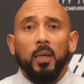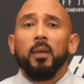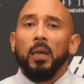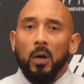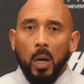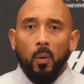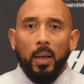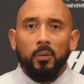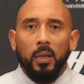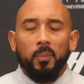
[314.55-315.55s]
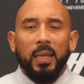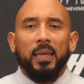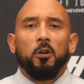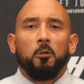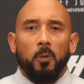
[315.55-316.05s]
Now go out and make it
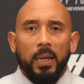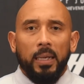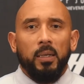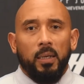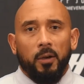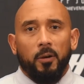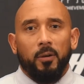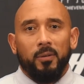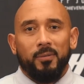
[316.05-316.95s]
a great year.